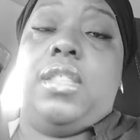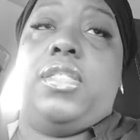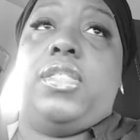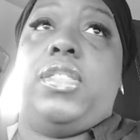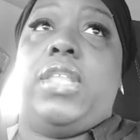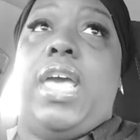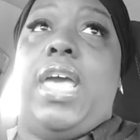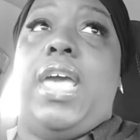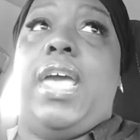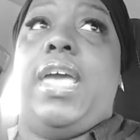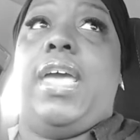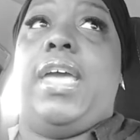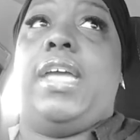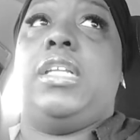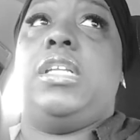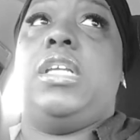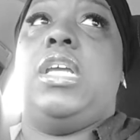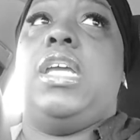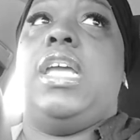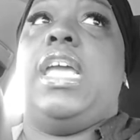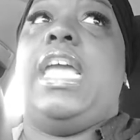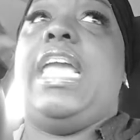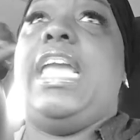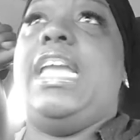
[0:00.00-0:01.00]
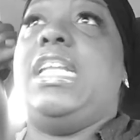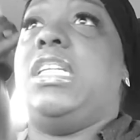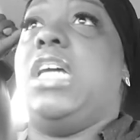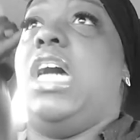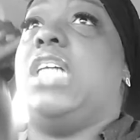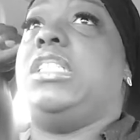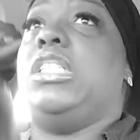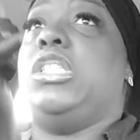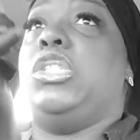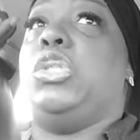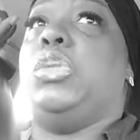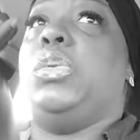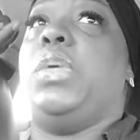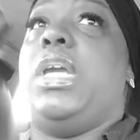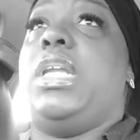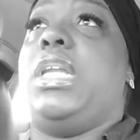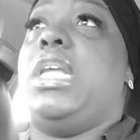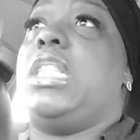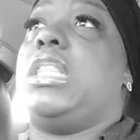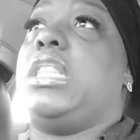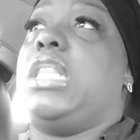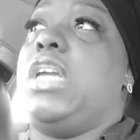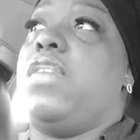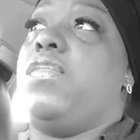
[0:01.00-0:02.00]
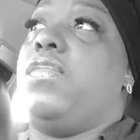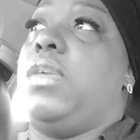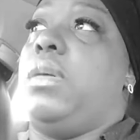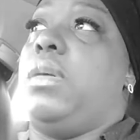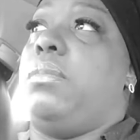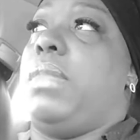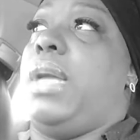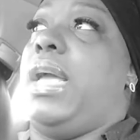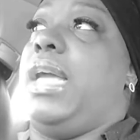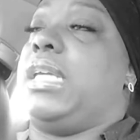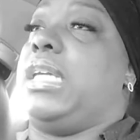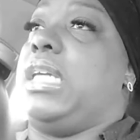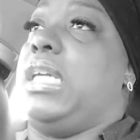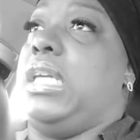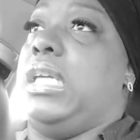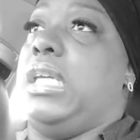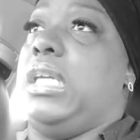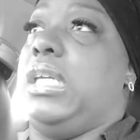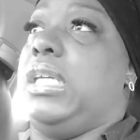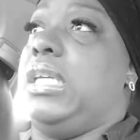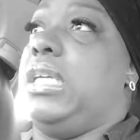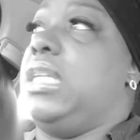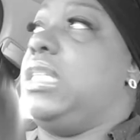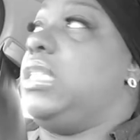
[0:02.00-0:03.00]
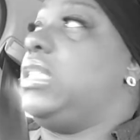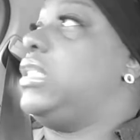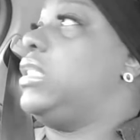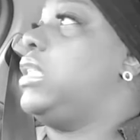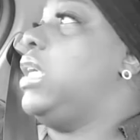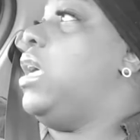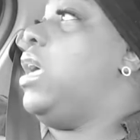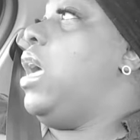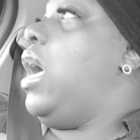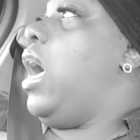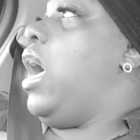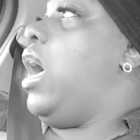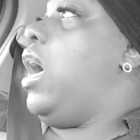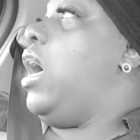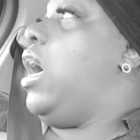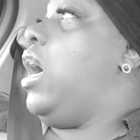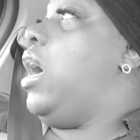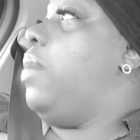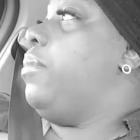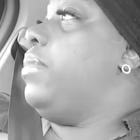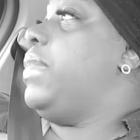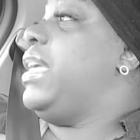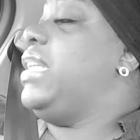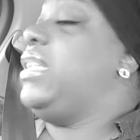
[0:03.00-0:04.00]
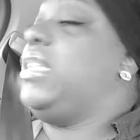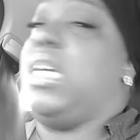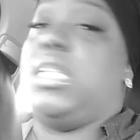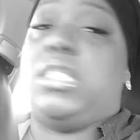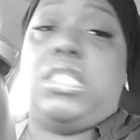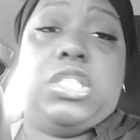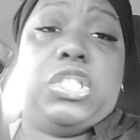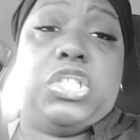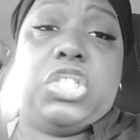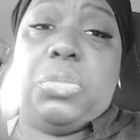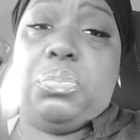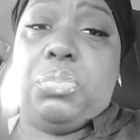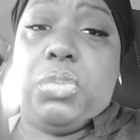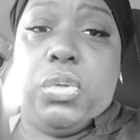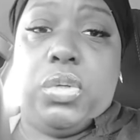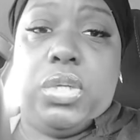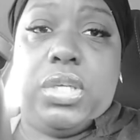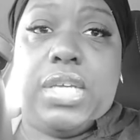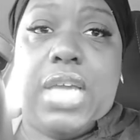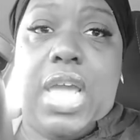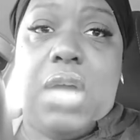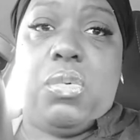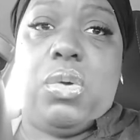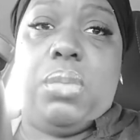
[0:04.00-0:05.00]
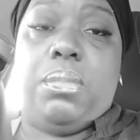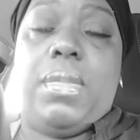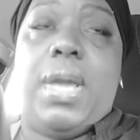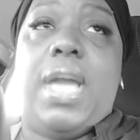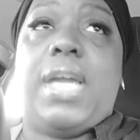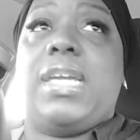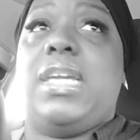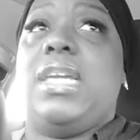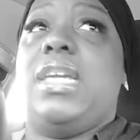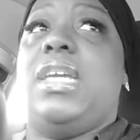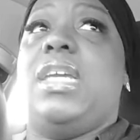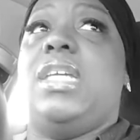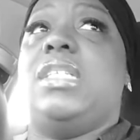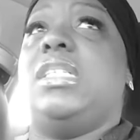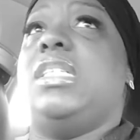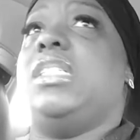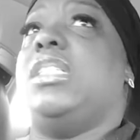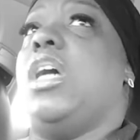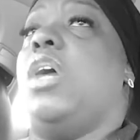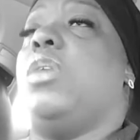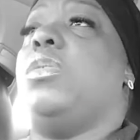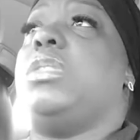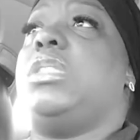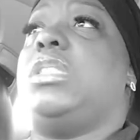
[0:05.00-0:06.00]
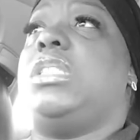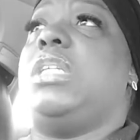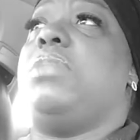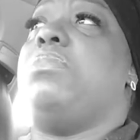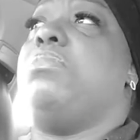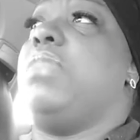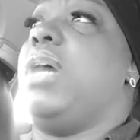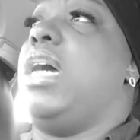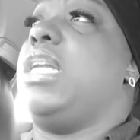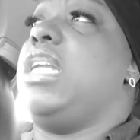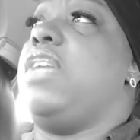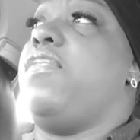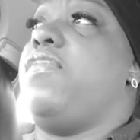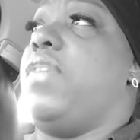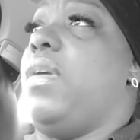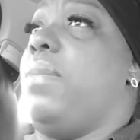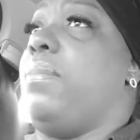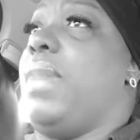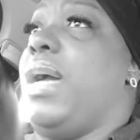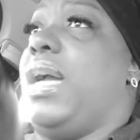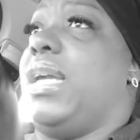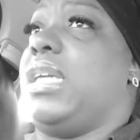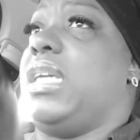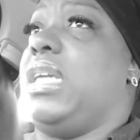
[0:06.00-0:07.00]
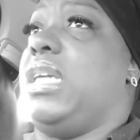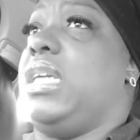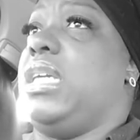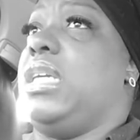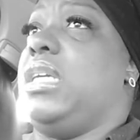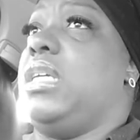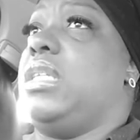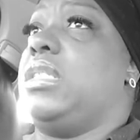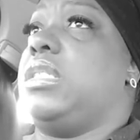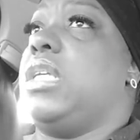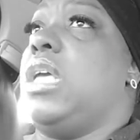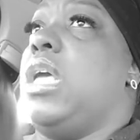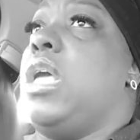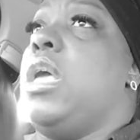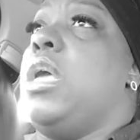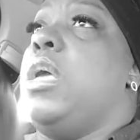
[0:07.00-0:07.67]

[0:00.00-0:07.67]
that he doesn't do anything for my kids um, he doesn't communicate with my kids he don't send money for my kids